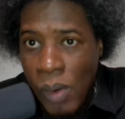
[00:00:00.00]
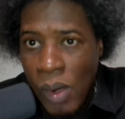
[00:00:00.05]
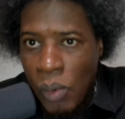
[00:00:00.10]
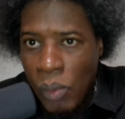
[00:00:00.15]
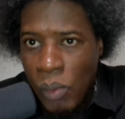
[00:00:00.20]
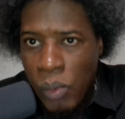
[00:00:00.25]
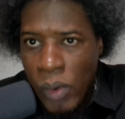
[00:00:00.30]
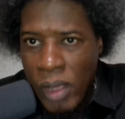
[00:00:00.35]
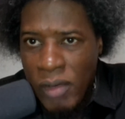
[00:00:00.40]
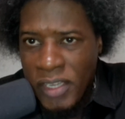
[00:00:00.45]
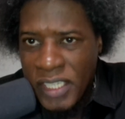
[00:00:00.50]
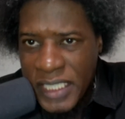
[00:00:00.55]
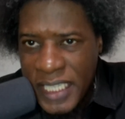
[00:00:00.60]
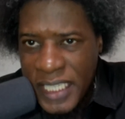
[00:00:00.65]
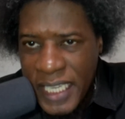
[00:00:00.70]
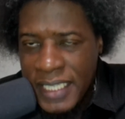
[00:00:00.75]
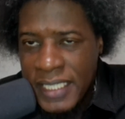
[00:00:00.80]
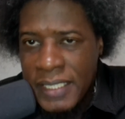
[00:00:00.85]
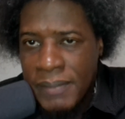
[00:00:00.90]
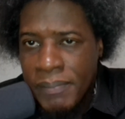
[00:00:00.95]
or whoever it
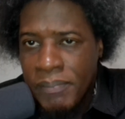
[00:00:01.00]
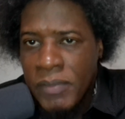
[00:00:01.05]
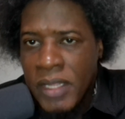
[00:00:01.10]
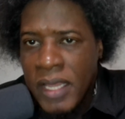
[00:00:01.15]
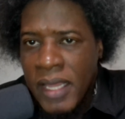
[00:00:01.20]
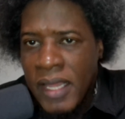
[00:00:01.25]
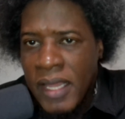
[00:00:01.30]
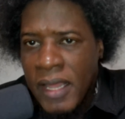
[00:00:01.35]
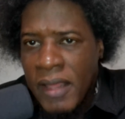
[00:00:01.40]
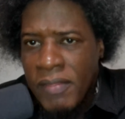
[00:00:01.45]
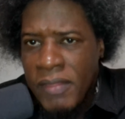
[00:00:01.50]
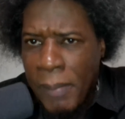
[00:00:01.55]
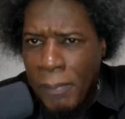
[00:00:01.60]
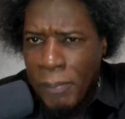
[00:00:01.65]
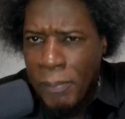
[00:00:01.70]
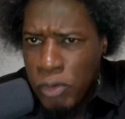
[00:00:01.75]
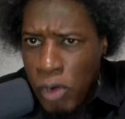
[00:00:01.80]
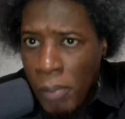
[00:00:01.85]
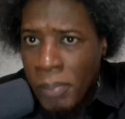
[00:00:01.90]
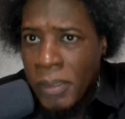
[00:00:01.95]
is, they're
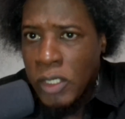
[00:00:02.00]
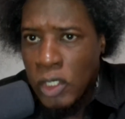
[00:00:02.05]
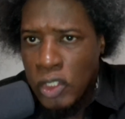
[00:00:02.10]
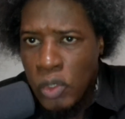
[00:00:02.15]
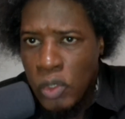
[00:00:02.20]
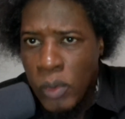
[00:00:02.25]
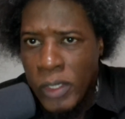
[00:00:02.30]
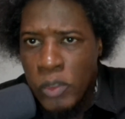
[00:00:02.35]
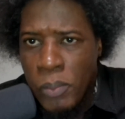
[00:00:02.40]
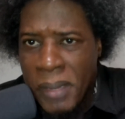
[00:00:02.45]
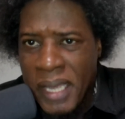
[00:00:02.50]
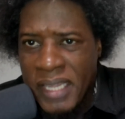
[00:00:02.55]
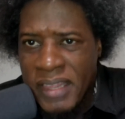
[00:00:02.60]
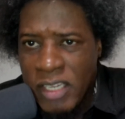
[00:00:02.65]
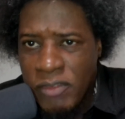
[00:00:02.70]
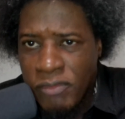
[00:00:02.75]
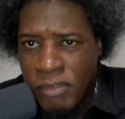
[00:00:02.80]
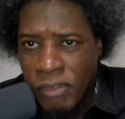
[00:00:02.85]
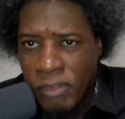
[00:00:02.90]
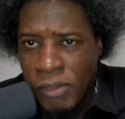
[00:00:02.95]
probably not going to make
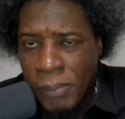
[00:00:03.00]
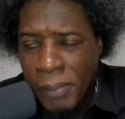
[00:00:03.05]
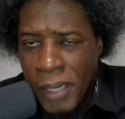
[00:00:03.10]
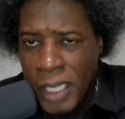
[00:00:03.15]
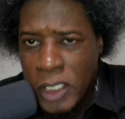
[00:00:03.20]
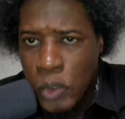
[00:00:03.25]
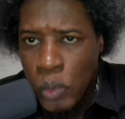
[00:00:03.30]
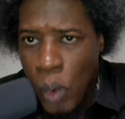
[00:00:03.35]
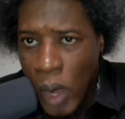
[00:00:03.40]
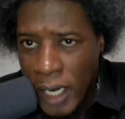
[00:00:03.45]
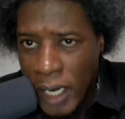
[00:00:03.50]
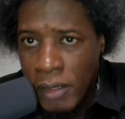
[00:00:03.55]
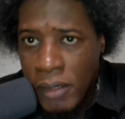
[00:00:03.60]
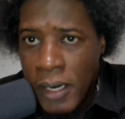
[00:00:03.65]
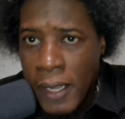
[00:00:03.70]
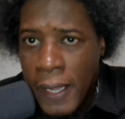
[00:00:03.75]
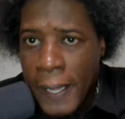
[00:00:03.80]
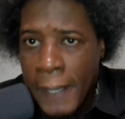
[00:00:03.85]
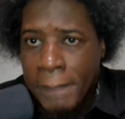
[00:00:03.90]
that 50+1